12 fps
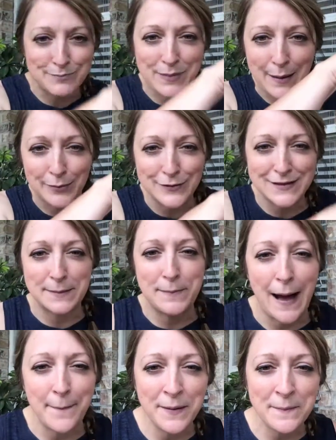bubbles to
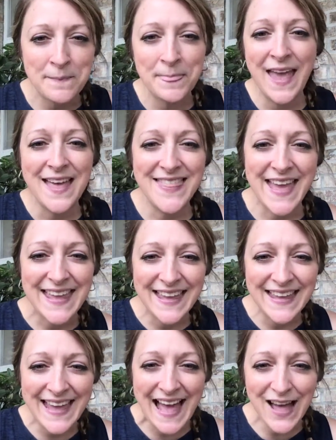pop them, they
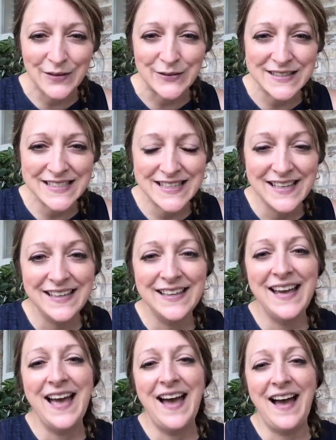can count
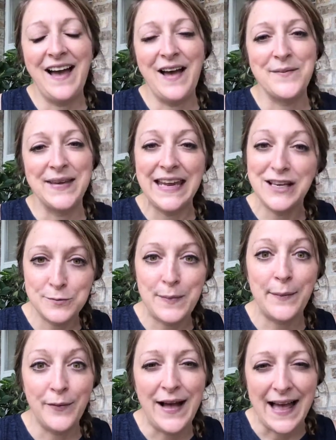each
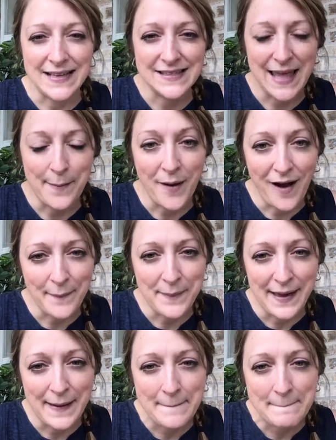bubble as they pop
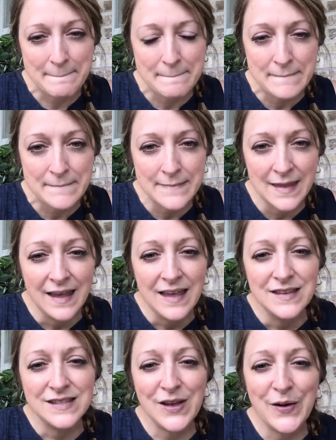it.
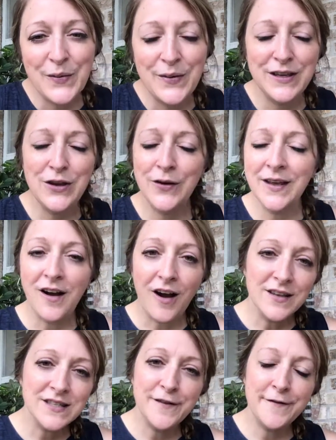So you can
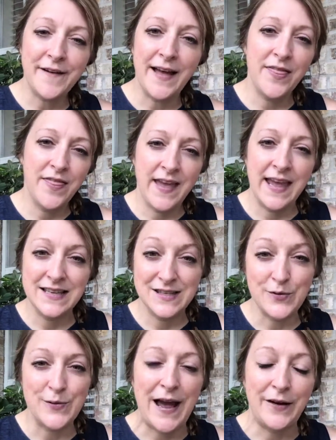also find things
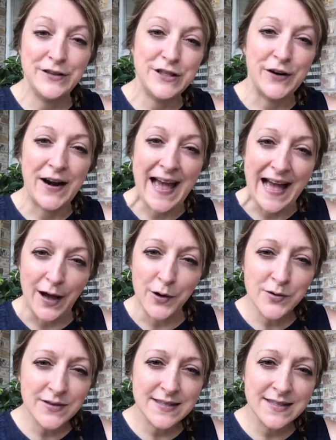around your
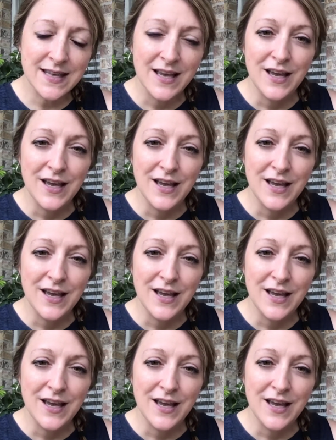house.